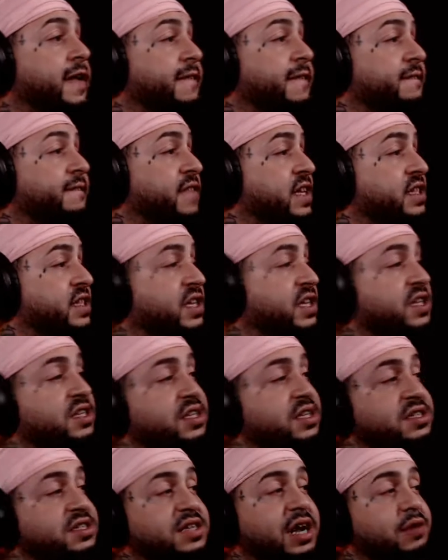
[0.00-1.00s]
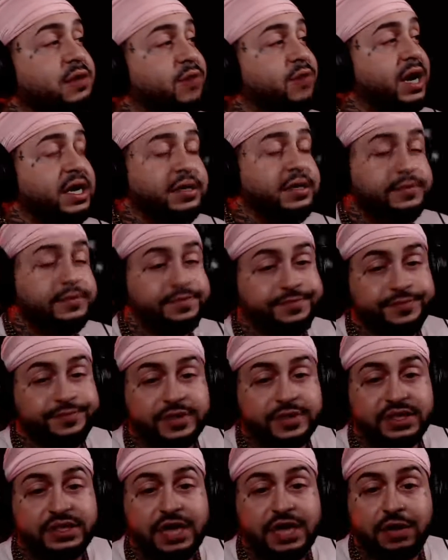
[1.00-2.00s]
It's not right.
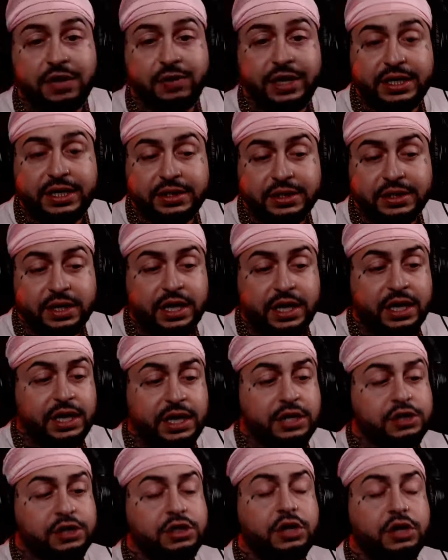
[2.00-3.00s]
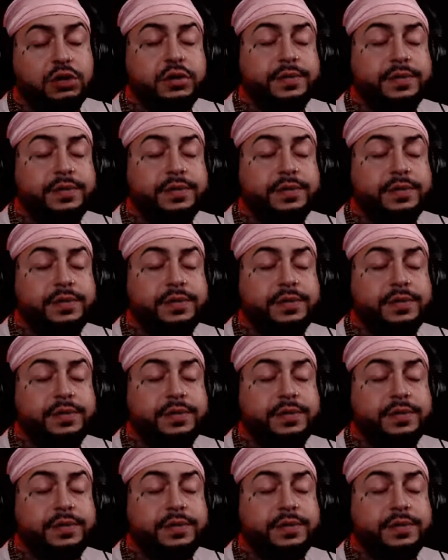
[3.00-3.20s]
It's not right. You know,